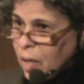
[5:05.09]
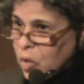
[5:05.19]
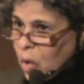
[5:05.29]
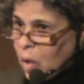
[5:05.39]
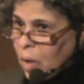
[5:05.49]

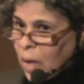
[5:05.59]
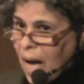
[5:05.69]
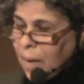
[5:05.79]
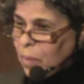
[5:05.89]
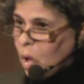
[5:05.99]
So
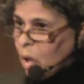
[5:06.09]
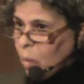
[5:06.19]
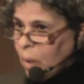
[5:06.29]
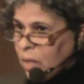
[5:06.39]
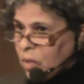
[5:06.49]
I'm
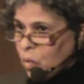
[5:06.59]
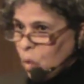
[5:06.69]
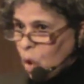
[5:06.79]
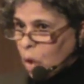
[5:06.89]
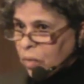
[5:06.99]
always
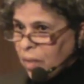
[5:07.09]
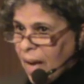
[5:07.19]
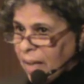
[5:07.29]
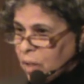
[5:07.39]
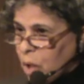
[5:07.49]
warned
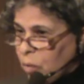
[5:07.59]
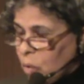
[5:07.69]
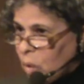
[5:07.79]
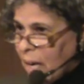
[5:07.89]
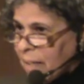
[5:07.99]
that if
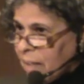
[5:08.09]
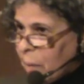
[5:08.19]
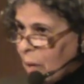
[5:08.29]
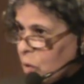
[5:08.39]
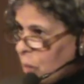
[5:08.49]
you write
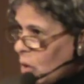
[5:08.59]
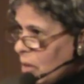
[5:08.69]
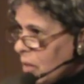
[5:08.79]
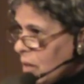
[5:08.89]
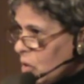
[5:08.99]
about
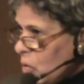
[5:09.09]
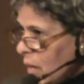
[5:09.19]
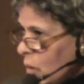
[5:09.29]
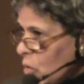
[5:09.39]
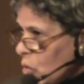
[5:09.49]
politics, you're
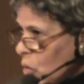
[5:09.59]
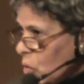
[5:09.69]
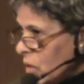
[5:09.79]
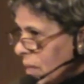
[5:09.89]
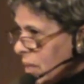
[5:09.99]
going to
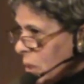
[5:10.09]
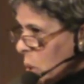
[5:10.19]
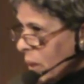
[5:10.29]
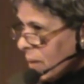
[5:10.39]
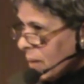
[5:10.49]
lose literature.